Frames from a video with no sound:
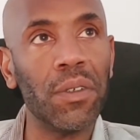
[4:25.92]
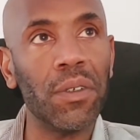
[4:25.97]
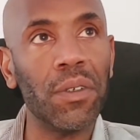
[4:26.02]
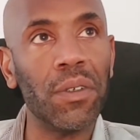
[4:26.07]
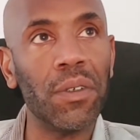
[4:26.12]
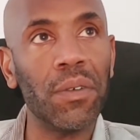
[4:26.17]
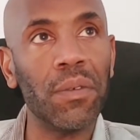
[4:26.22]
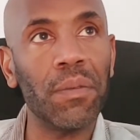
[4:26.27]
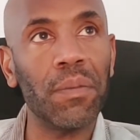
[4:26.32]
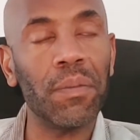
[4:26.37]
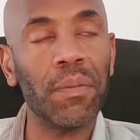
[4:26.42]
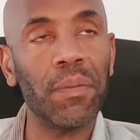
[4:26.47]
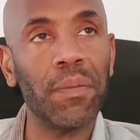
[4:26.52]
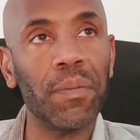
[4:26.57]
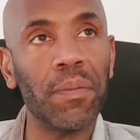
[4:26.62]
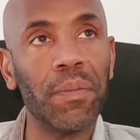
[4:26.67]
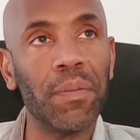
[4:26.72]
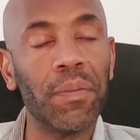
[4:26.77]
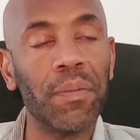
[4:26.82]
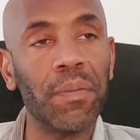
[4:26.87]

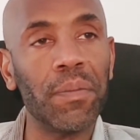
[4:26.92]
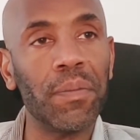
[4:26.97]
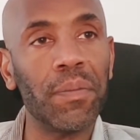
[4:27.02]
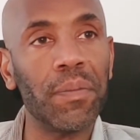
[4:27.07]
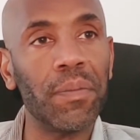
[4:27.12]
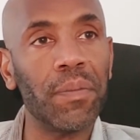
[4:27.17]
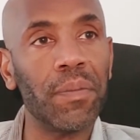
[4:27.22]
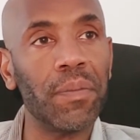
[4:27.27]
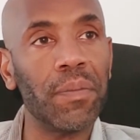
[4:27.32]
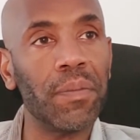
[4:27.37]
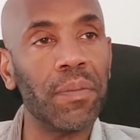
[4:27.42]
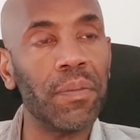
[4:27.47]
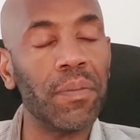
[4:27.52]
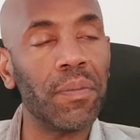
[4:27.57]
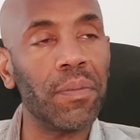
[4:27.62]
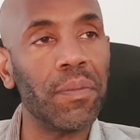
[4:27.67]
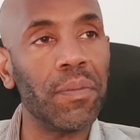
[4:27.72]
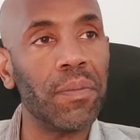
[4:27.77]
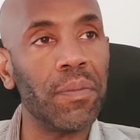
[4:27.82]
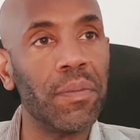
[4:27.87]

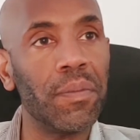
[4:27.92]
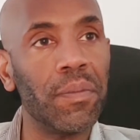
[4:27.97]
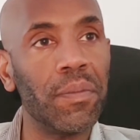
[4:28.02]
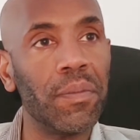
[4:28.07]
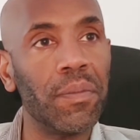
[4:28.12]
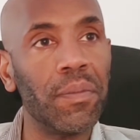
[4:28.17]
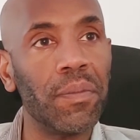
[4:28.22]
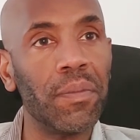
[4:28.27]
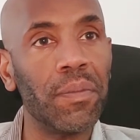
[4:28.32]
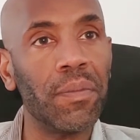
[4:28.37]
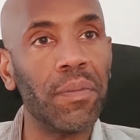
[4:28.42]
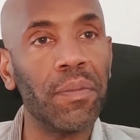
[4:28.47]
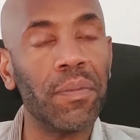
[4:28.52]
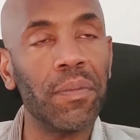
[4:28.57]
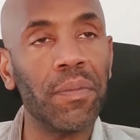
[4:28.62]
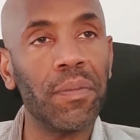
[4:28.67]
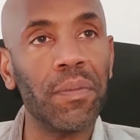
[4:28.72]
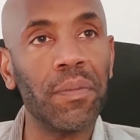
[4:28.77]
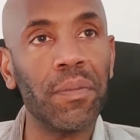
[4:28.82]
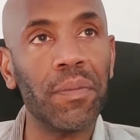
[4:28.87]

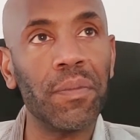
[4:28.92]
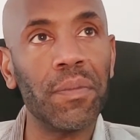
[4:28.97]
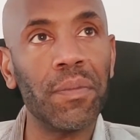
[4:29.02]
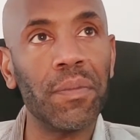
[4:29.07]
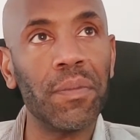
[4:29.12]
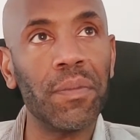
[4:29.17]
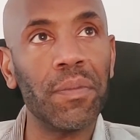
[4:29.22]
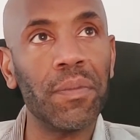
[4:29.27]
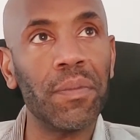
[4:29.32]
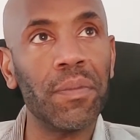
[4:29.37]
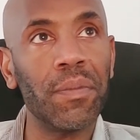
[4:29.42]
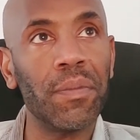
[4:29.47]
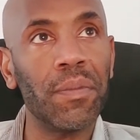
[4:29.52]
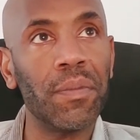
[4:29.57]
(silence)